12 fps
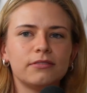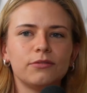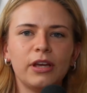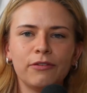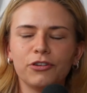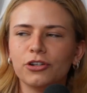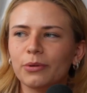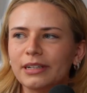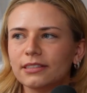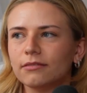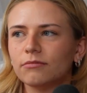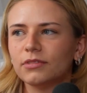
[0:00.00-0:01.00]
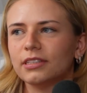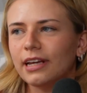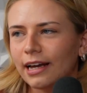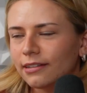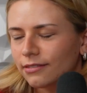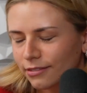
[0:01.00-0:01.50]
if you're doing a
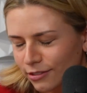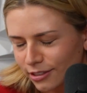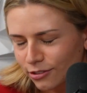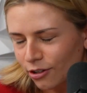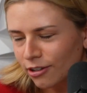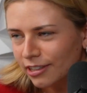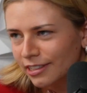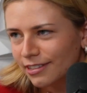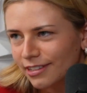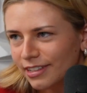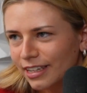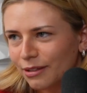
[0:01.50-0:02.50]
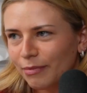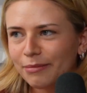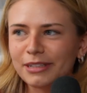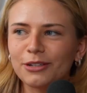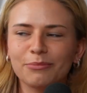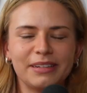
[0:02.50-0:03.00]
sad song and scene, maybe
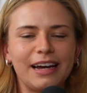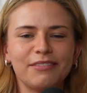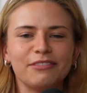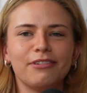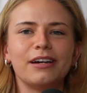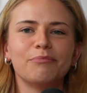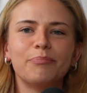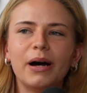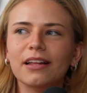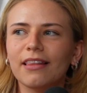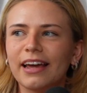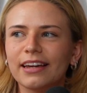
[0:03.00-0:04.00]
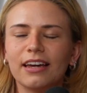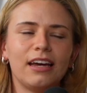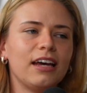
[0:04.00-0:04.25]
don't be having fun. But like